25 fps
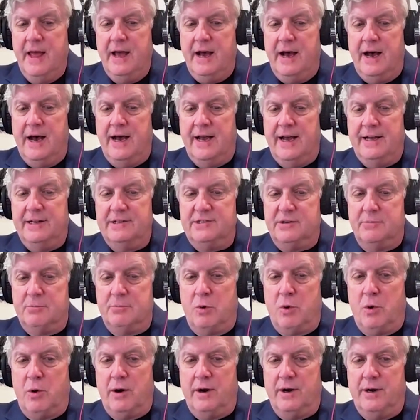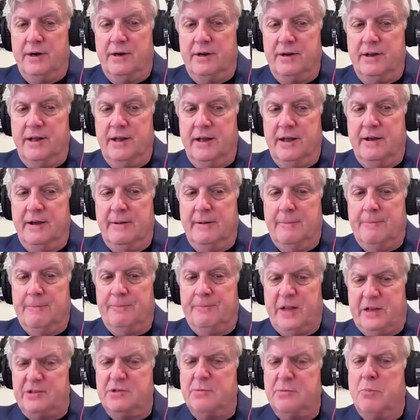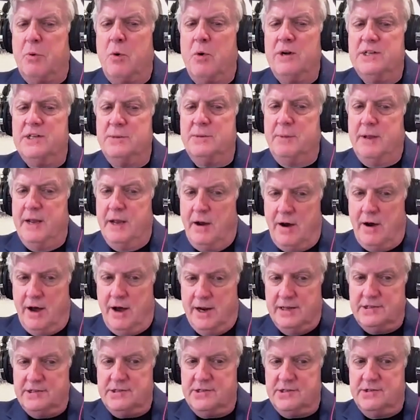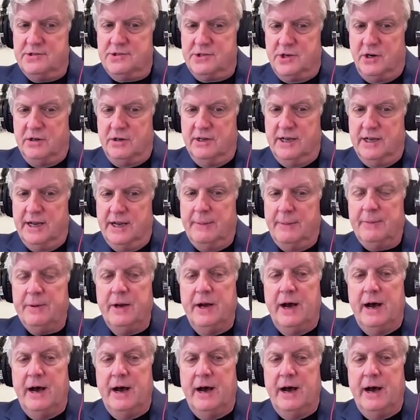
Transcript: it's important. It's important to be honest, certainly,